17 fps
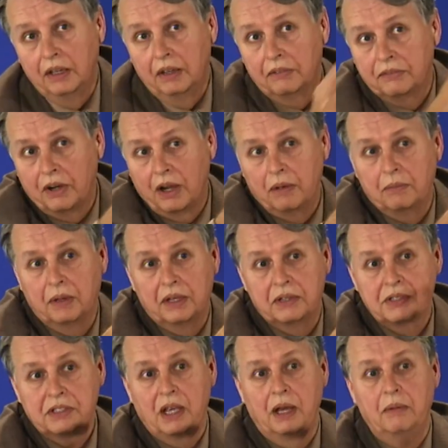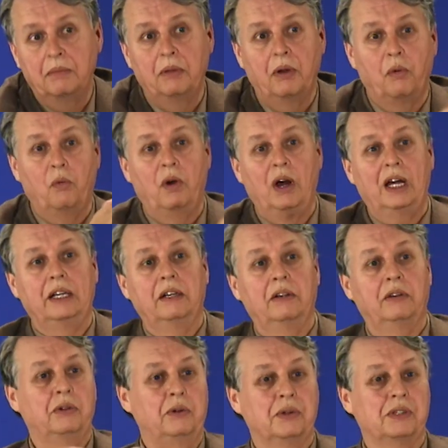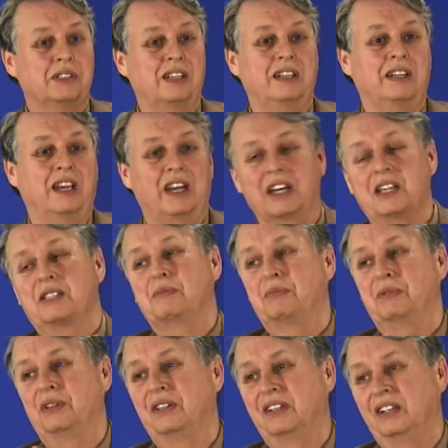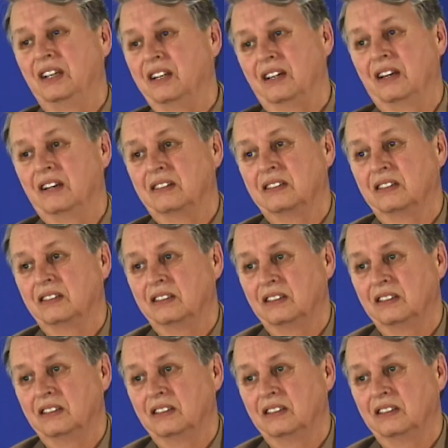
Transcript: from someone who is an expert in it,